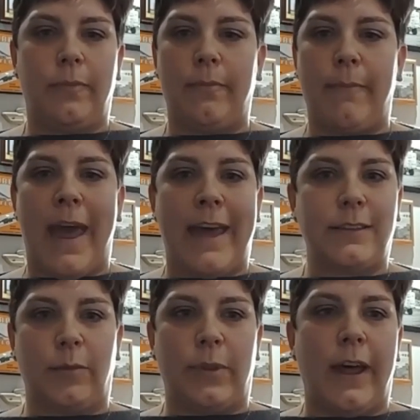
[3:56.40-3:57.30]

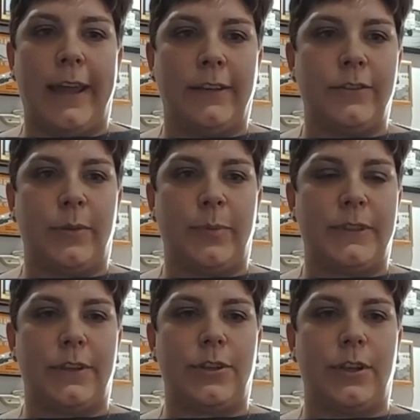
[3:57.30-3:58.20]
mass applying to
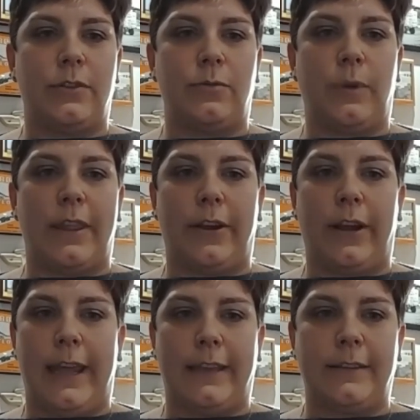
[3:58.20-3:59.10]
positions, whether
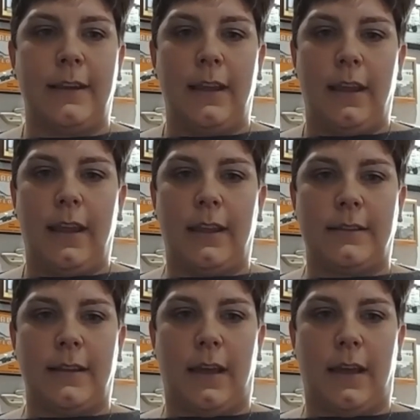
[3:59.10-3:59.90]
it is